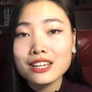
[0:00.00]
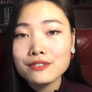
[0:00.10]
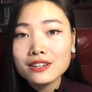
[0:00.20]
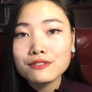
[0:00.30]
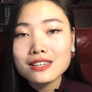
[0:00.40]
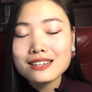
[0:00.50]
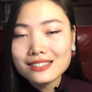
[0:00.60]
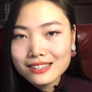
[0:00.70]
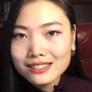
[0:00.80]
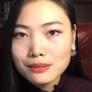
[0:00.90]
And even if the
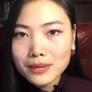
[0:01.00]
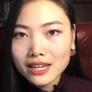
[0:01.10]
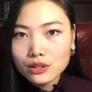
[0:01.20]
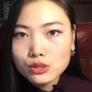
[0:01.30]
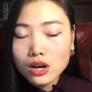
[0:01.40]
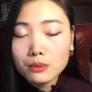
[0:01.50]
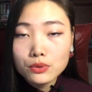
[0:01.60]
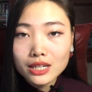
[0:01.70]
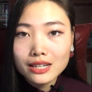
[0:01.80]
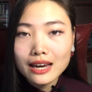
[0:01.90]
existing panels
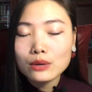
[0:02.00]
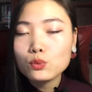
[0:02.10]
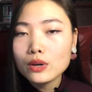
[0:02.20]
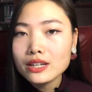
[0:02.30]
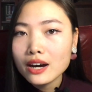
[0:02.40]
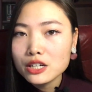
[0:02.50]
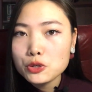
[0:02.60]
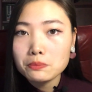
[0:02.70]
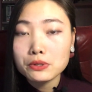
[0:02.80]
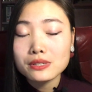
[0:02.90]
operated at
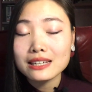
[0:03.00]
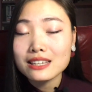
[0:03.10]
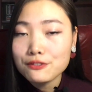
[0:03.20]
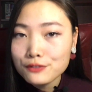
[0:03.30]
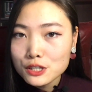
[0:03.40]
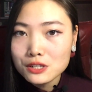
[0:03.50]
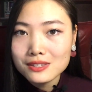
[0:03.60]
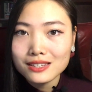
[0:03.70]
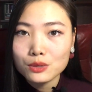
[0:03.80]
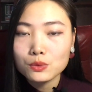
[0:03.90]
100%
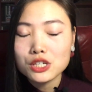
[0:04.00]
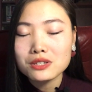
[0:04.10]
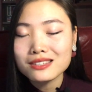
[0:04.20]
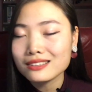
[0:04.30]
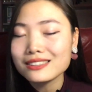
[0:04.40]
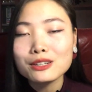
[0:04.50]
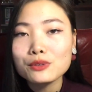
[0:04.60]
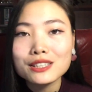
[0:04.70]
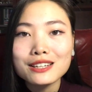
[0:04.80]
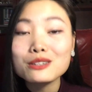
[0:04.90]
efficiency, which is
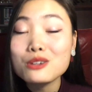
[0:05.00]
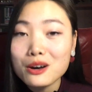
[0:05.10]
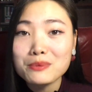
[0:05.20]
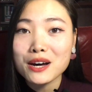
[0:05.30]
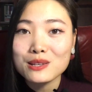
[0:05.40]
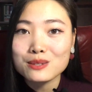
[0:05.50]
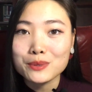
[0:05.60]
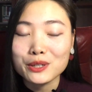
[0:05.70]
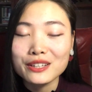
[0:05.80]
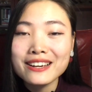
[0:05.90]
literally not
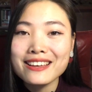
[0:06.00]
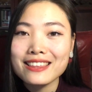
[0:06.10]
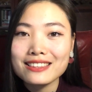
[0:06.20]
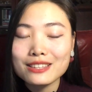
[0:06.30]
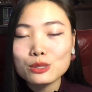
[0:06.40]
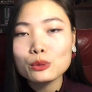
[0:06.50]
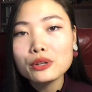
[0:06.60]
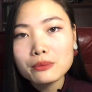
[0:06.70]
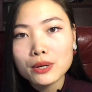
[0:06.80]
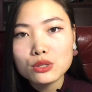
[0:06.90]
possible, then the
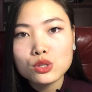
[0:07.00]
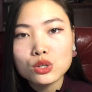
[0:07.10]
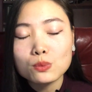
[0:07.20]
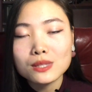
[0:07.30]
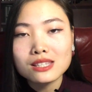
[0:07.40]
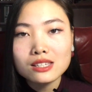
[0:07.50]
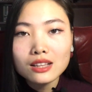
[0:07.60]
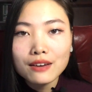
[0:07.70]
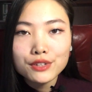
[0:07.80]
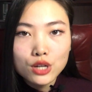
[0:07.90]
Solar Impulse 2 would
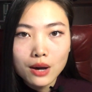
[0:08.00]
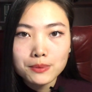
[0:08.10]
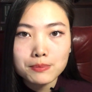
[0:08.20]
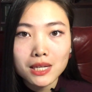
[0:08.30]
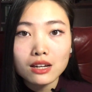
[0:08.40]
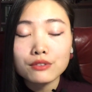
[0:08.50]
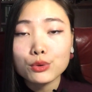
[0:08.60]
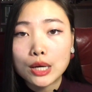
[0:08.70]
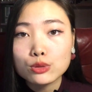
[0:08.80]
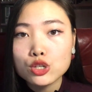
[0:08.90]
still have a top speed
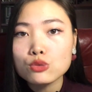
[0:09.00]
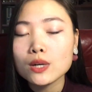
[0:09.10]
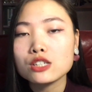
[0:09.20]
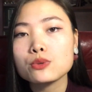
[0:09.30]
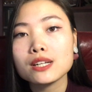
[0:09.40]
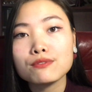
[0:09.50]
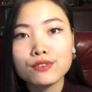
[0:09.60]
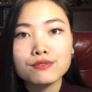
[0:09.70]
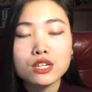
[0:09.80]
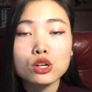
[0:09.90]
of around
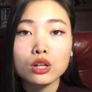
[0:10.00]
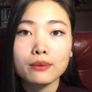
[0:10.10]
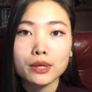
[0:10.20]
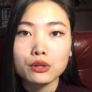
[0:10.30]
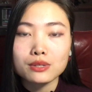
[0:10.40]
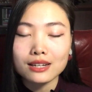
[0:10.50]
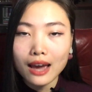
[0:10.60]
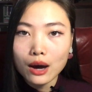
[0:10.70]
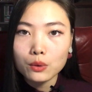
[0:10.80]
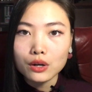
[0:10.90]
250 kilometers
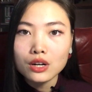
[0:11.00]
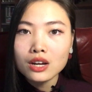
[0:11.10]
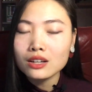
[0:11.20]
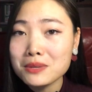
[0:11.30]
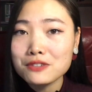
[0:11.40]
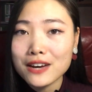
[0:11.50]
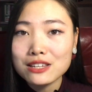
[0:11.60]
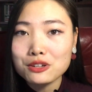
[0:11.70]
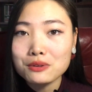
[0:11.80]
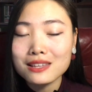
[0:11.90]
an hour, not much
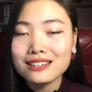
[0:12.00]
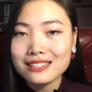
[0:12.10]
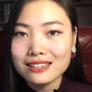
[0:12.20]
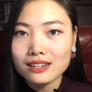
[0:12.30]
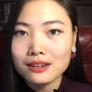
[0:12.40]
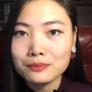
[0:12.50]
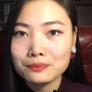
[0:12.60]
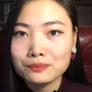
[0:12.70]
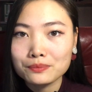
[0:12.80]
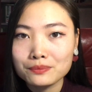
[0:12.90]
faster than a
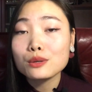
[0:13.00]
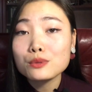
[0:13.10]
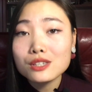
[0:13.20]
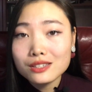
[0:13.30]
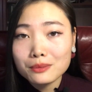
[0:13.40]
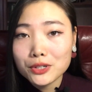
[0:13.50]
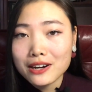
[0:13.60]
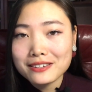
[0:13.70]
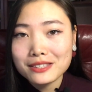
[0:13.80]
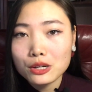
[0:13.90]
Cessna. So to
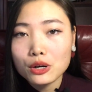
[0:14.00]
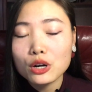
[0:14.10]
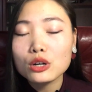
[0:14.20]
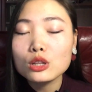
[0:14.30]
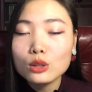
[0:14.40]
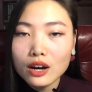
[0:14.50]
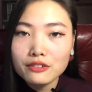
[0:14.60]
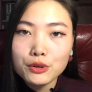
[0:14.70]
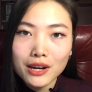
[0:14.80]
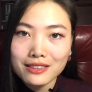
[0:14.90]
summarize, there are a
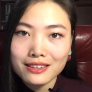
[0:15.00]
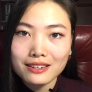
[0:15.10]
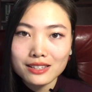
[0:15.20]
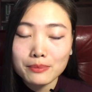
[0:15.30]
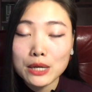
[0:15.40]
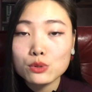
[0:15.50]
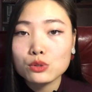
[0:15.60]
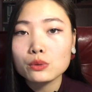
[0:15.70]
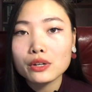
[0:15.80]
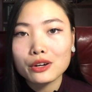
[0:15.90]
lot of great things about
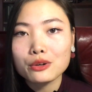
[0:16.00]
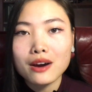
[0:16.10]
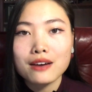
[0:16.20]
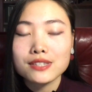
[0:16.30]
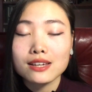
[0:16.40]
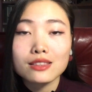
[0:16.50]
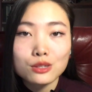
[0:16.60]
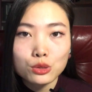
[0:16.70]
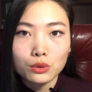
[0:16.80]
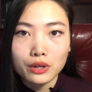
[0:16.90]
solar aircrafts like
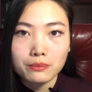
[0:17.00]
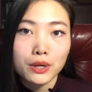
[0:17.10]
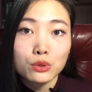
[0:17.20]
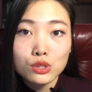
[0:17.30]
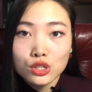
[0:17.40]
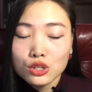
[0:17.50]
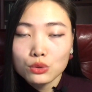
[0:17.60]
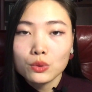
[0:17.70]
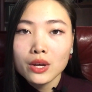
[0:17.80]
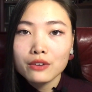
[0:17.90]
the Solar Impulse
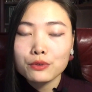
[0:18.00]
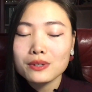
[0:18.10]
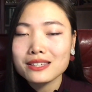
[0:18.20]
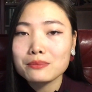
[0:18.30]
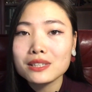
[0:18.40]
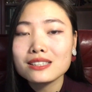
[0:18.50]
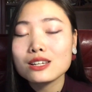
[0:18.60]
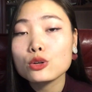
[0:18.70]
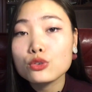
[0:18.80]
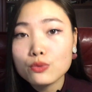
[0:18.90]
2. For example,
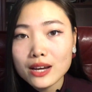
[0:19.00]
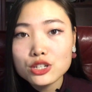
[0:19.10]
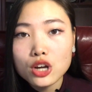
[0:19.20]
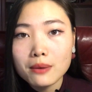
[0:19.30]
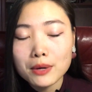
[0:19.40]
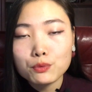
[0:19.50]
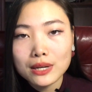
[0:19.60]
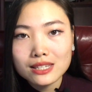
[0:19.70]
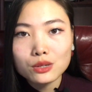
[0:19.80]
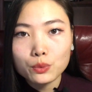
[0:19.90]
it did a great job
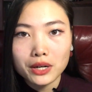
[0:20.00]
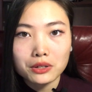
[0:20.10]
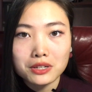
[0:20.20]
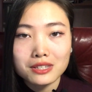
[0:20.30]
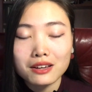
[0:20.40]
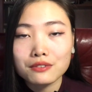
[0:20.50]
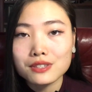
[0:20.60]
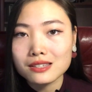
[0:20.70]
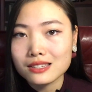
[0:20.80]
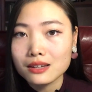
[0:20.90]
at raising awareness
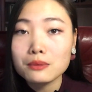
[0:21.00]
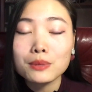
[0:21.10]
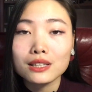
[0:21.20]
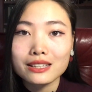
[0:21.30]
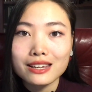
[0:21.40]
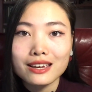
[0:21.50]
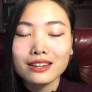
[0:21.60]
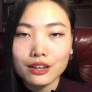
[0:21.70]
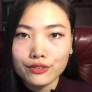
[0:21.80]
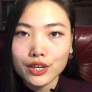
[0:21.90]
of
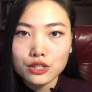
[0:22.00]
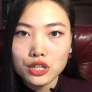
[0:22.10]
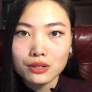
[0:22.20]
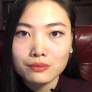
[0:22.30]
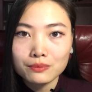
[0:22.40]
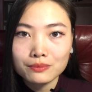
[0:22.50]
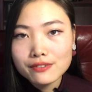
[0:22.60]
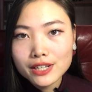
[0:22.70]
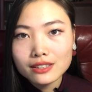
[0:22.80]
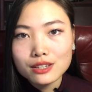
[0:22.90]
sustainability in aviation.
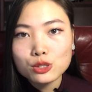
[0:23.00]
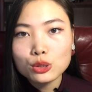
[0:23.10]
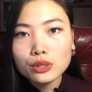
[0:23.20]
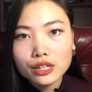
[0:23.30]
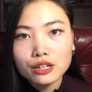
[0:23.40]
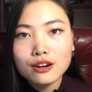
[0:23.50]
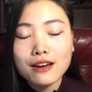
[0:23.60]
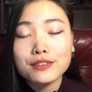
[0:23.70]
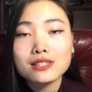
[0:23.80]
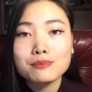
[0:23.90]
Specifically, solar
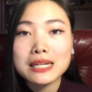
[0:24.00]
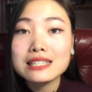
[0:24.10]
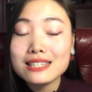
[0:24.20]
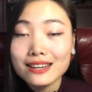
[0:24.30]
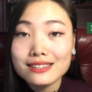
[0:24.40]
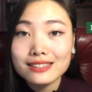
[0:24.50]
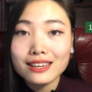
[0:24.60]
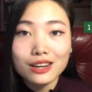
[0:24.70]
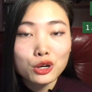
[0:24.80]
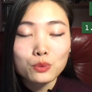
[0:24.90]
aircraft can spend days
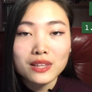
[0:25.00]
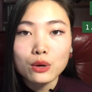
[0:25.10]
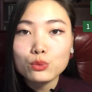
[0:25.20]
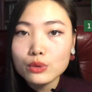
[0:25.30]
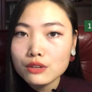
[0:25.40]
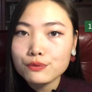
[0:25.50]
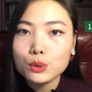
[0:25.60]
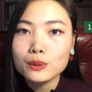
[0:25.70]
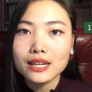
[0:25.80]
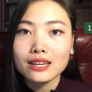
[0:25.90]
in the air without
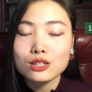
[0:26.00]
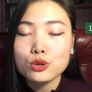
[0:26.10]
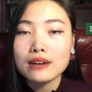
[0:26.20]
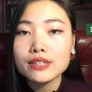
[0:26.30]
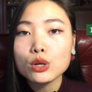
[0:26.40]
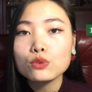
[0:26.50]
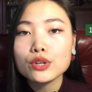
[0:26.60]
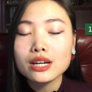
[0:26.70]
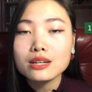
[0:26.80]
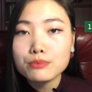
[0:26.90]
refueling and traveling
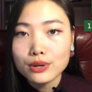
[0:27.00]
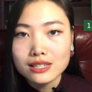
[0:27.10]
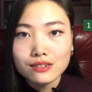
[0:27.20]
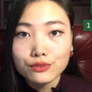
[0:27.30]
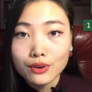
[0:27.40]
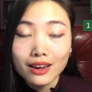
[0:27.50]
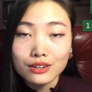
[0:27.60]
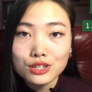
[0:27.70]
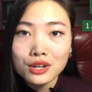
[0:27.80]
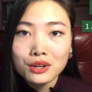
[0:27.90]
over an impressive
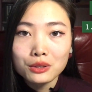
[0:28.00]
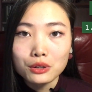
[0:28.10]
range.